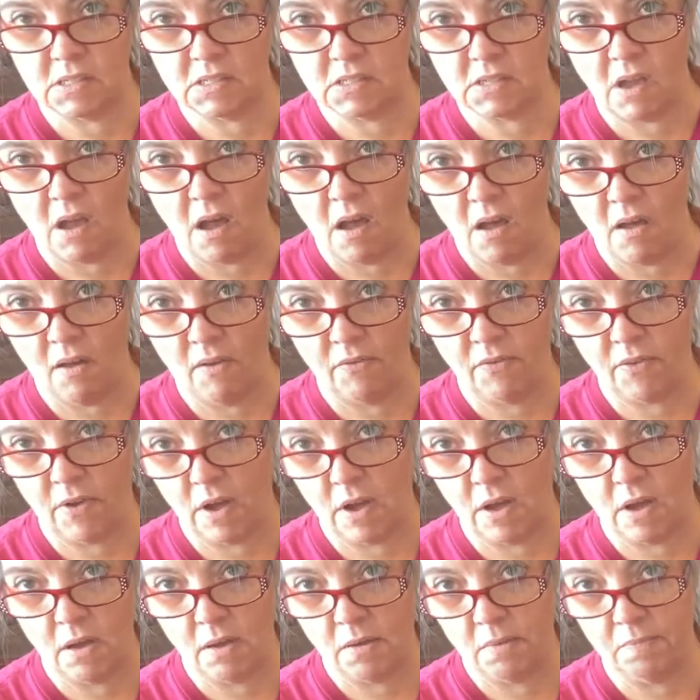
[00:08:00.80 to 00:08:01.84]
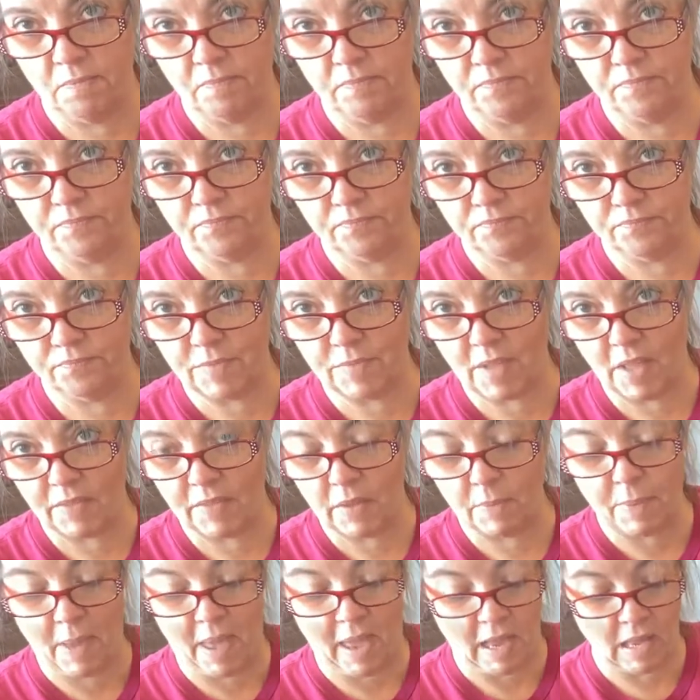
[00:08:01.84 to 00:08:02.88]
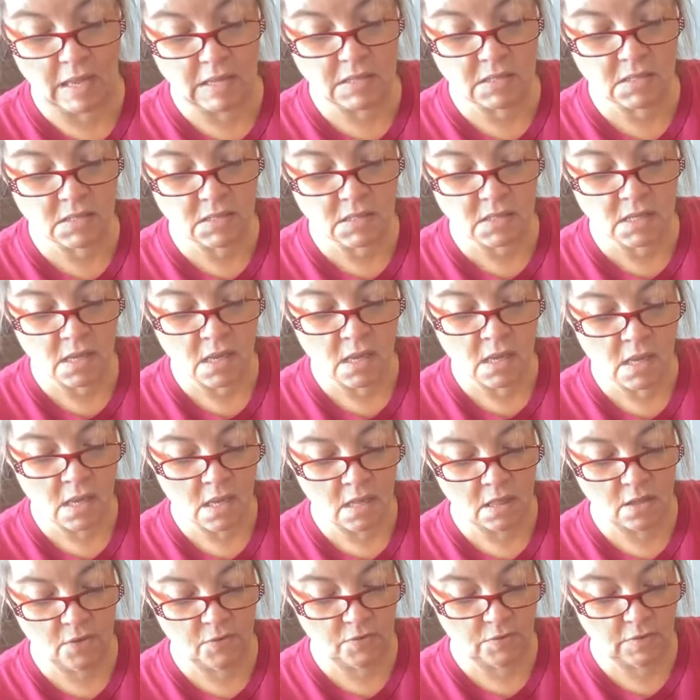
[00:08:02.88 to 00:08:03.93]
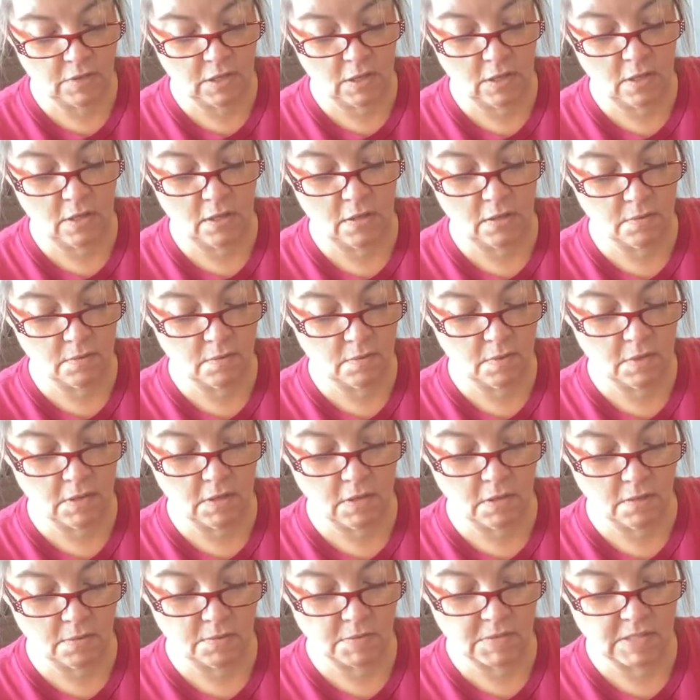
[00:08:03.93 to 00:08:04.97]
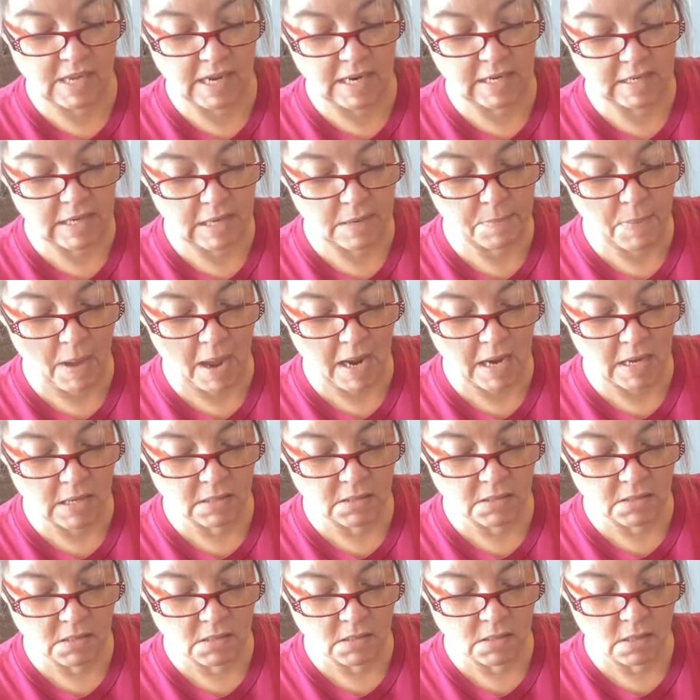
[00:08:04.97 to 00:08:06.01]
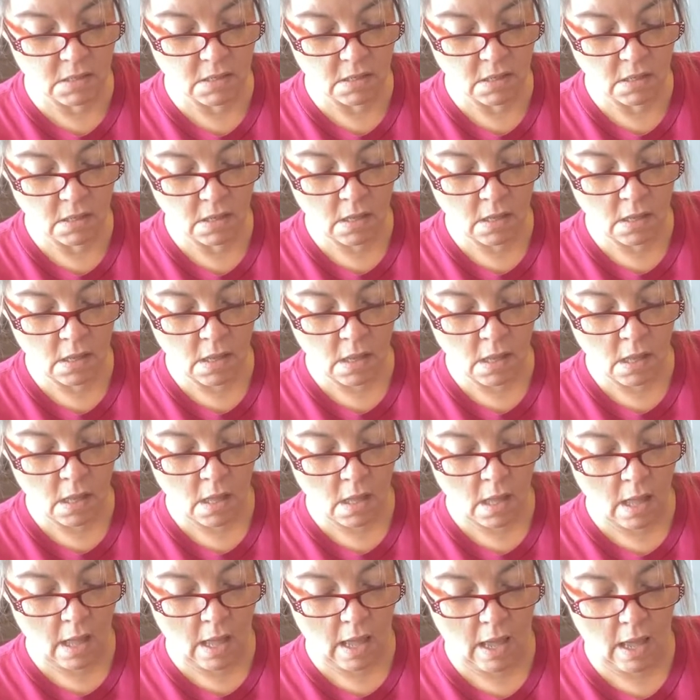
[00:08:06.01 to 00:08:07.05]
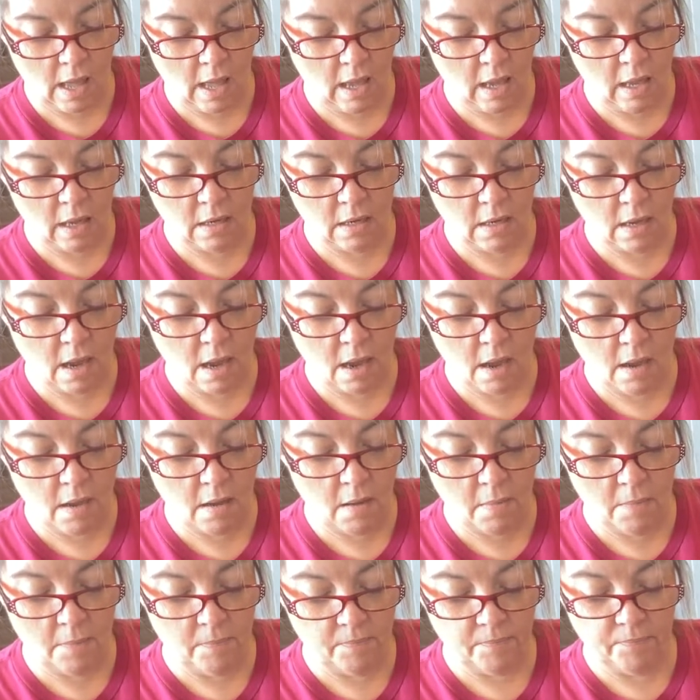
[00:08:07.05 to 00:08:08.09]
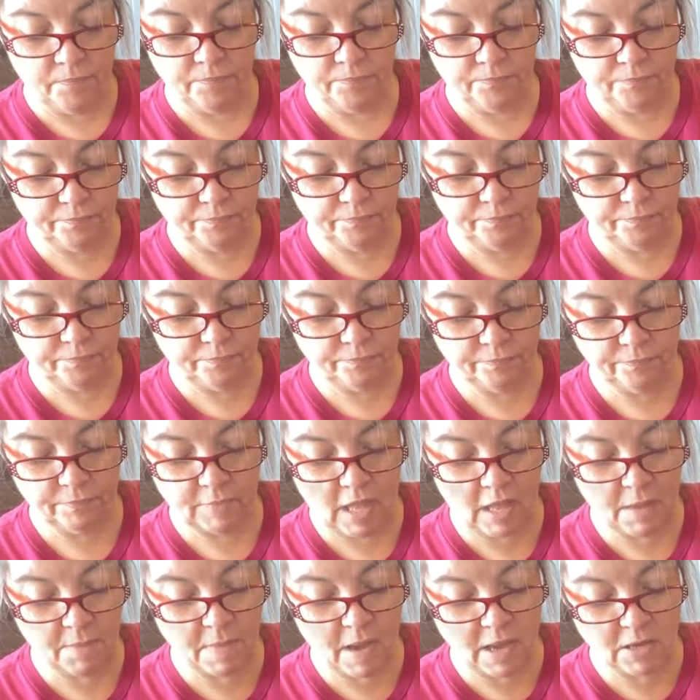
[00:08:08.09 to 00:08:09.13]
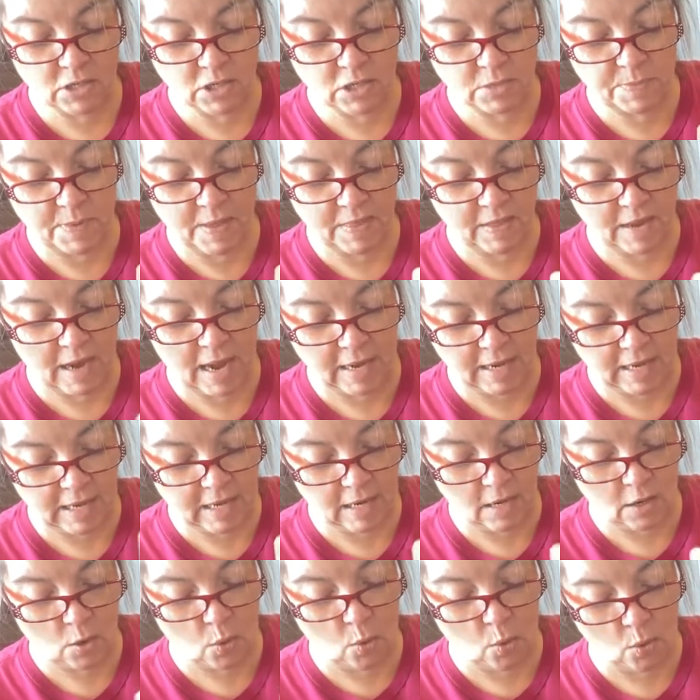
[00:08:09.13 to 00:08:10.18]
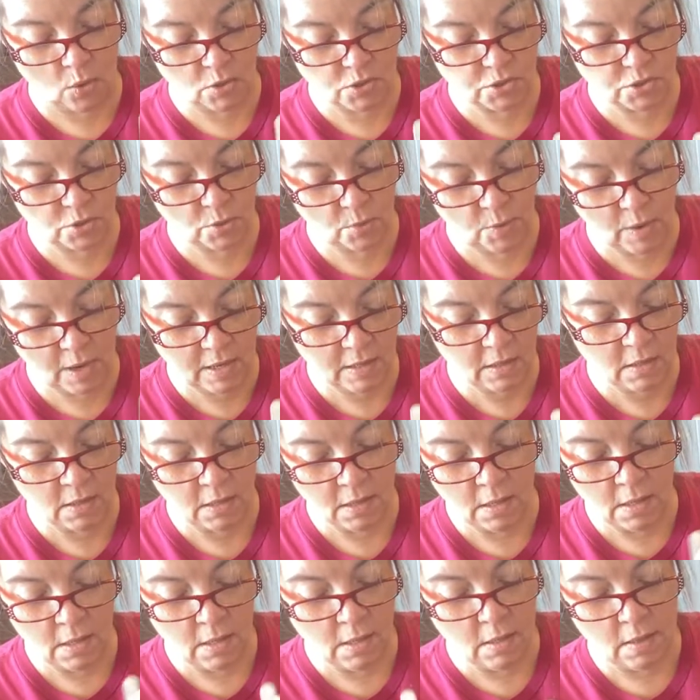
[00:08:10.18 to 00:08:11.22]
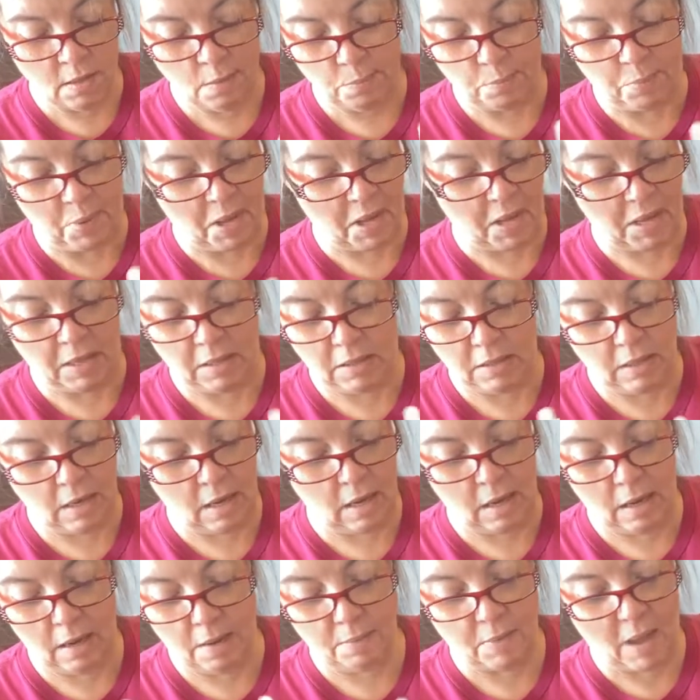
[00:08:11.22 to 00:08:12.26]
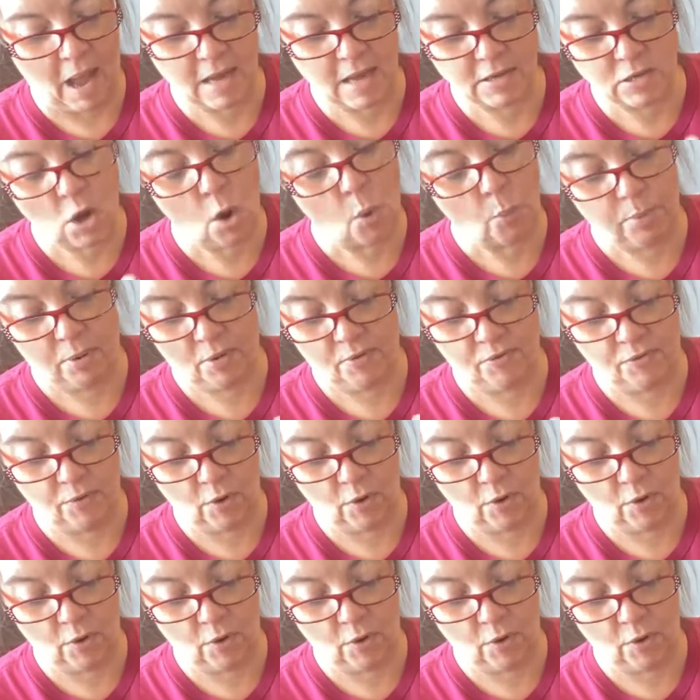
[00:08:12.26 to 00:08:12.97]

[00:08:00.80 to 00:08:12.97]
of the bands, the sanding bands. And it might just be that I needed a coarser one, but I don't prefer